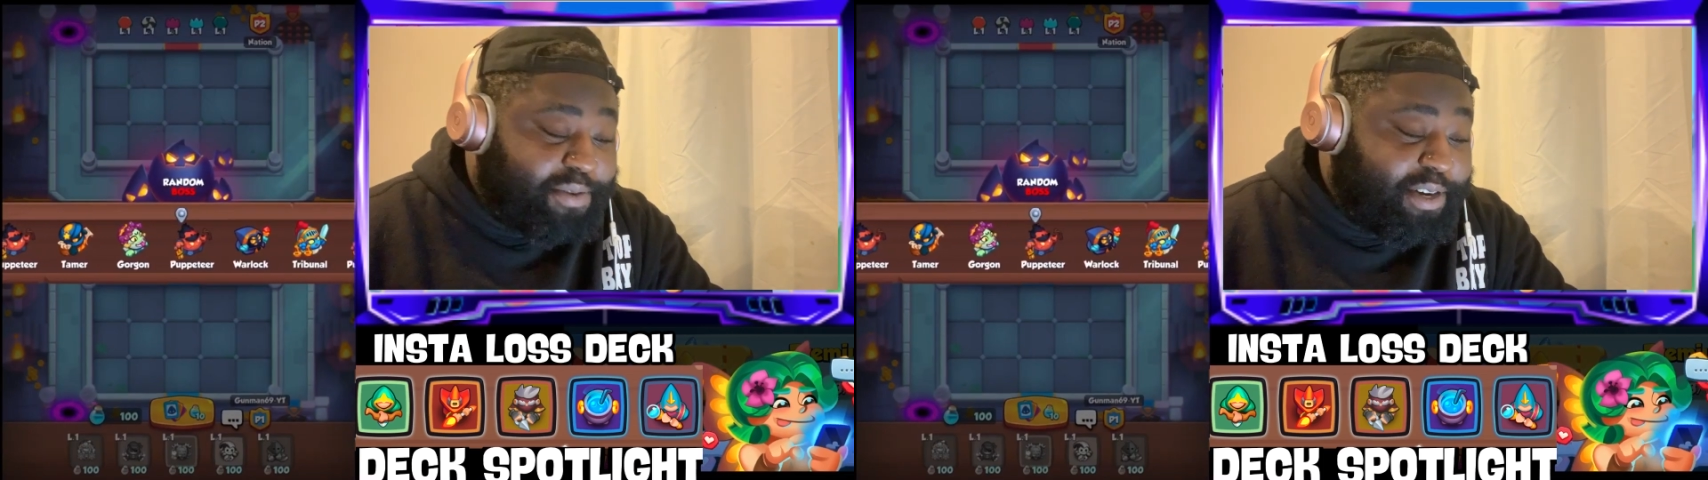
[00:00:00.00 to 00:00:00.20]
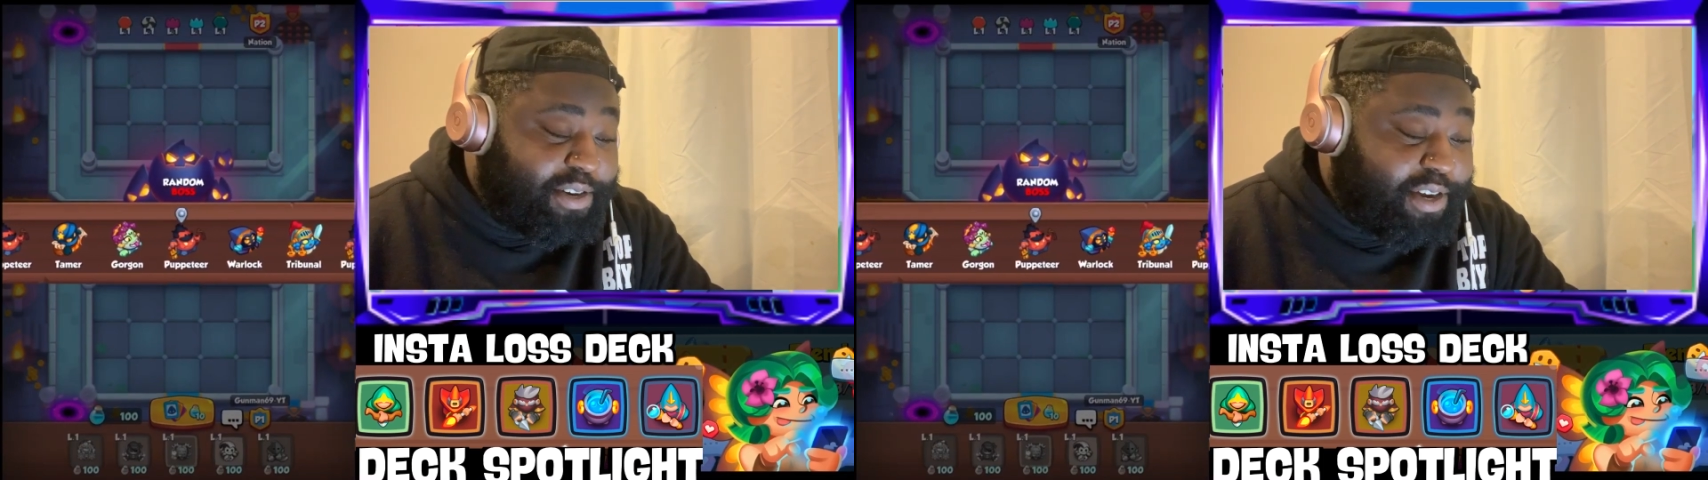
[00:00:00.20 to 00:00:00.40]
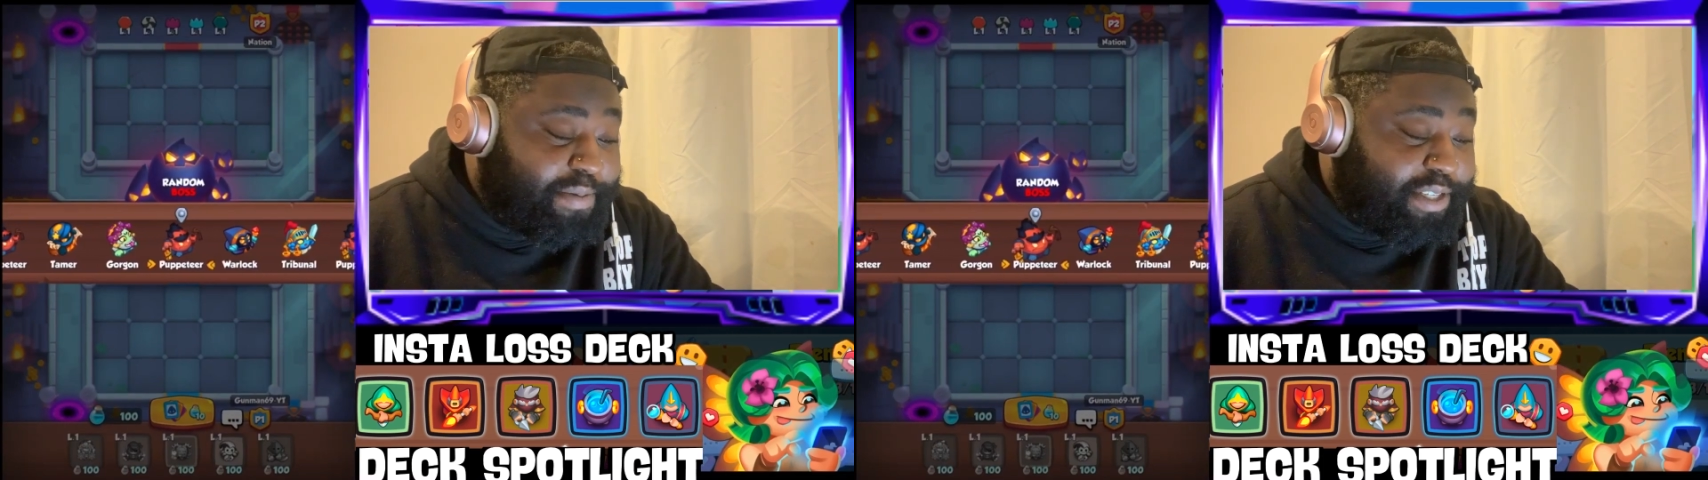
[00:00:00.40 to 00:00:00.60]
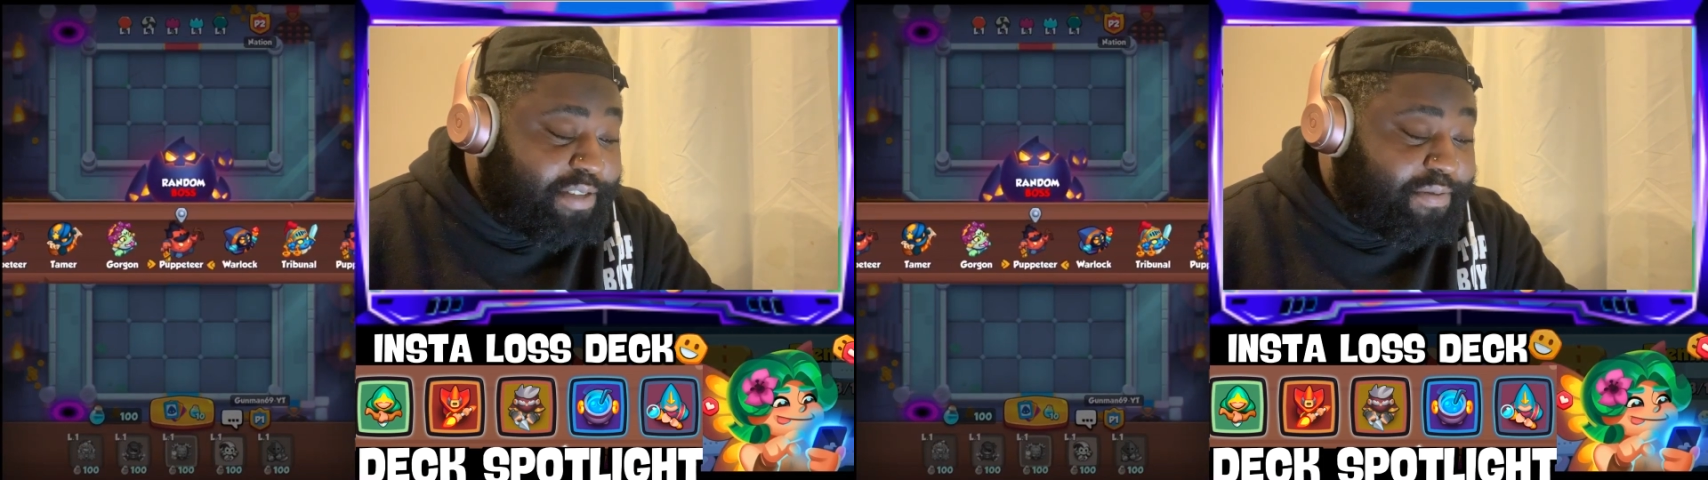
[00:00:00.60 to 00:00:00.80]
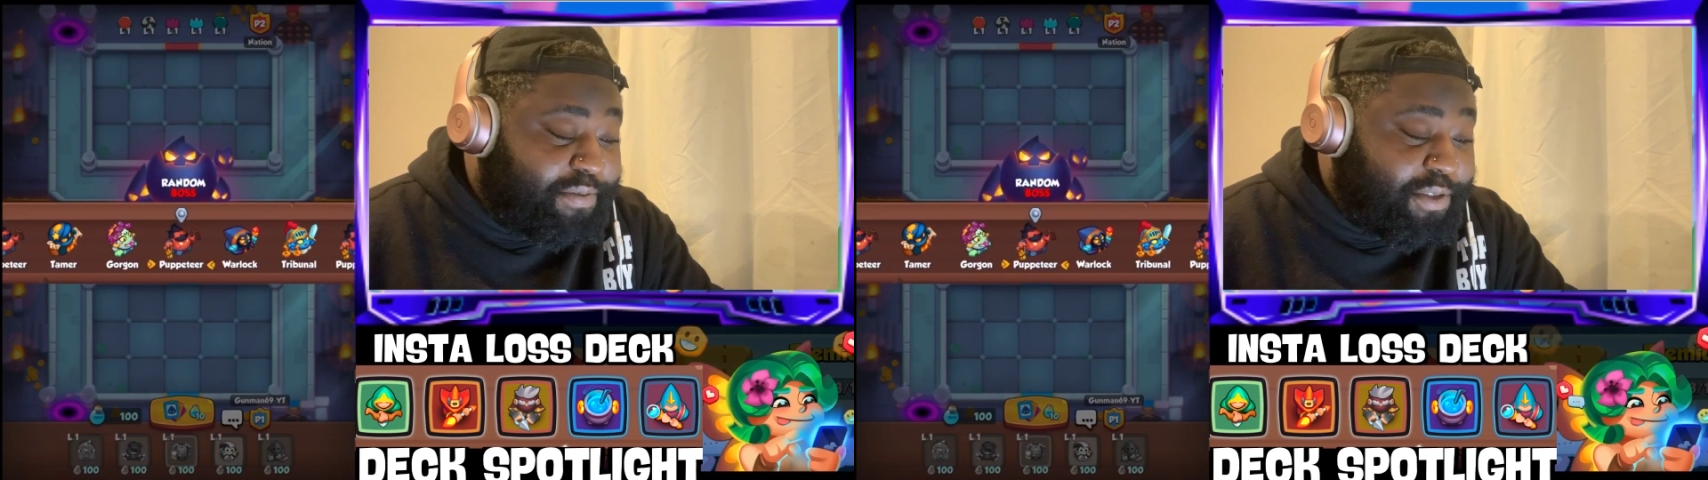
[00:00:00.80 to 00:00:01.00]
runner-ups
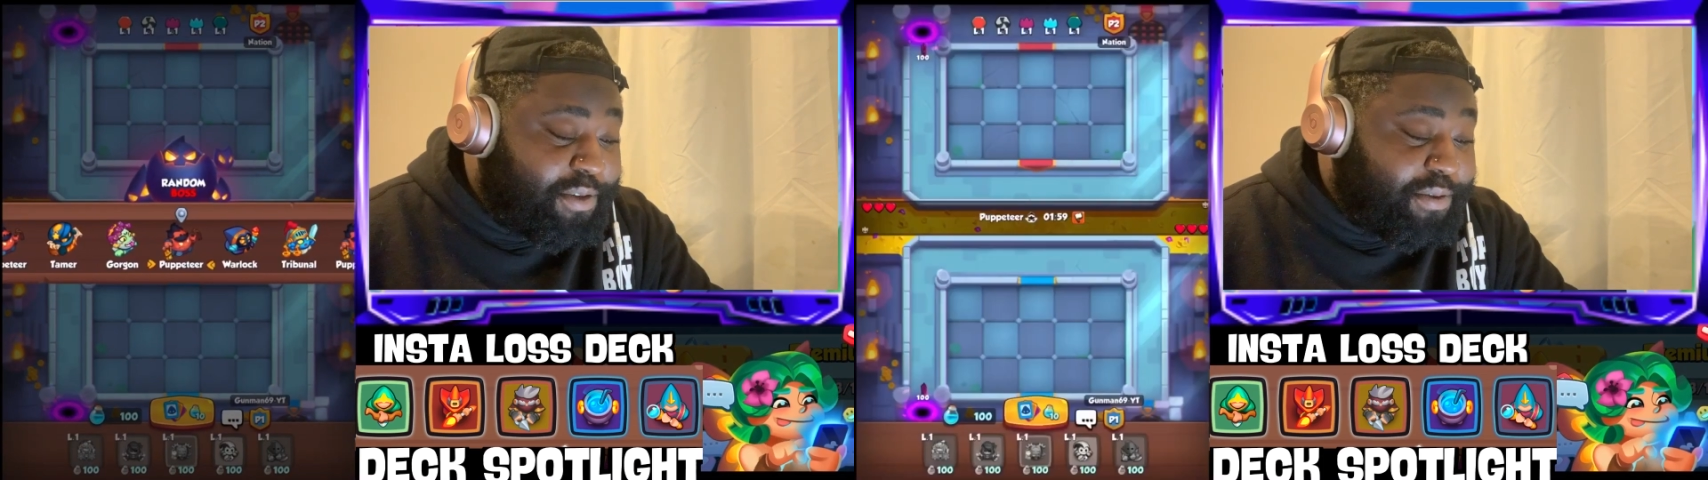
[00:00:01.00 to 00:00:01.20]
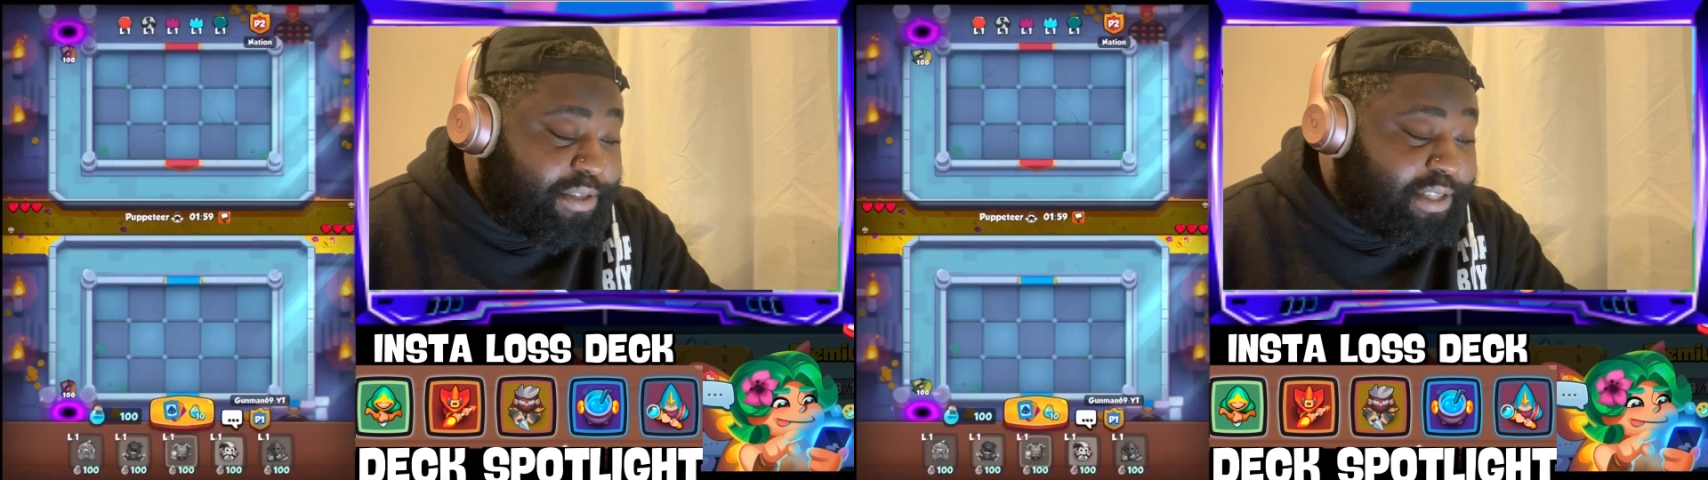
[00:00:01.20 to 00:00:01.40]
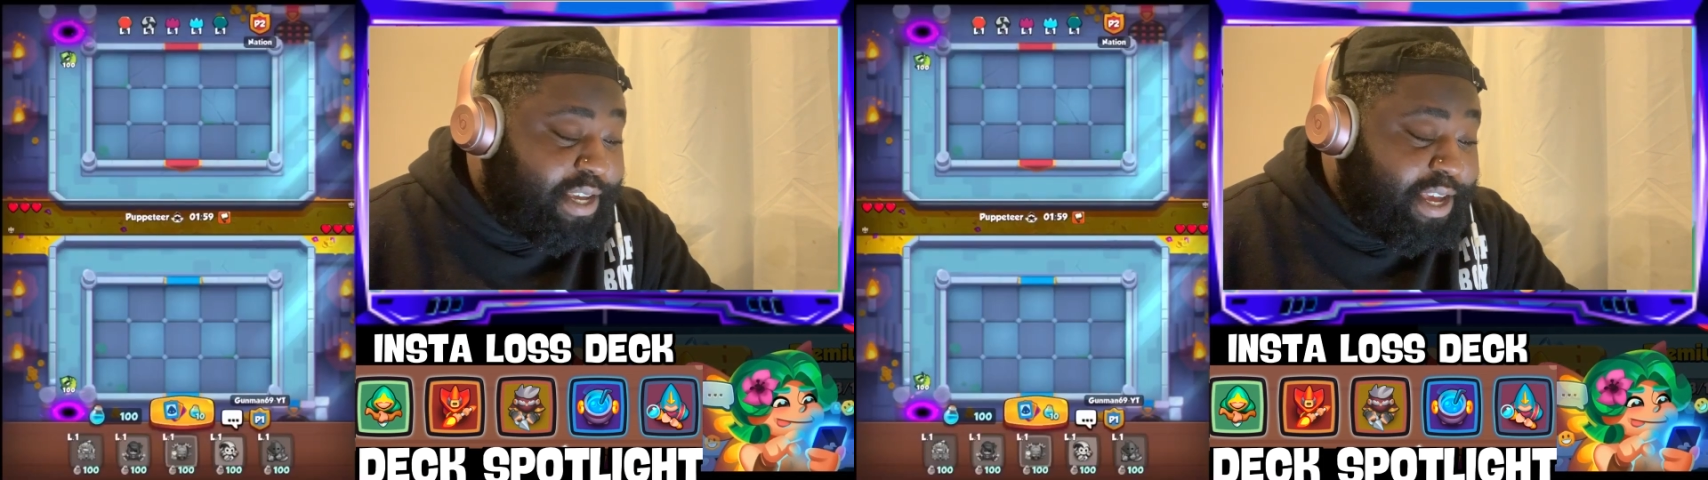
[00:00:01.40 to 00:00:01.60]
for those.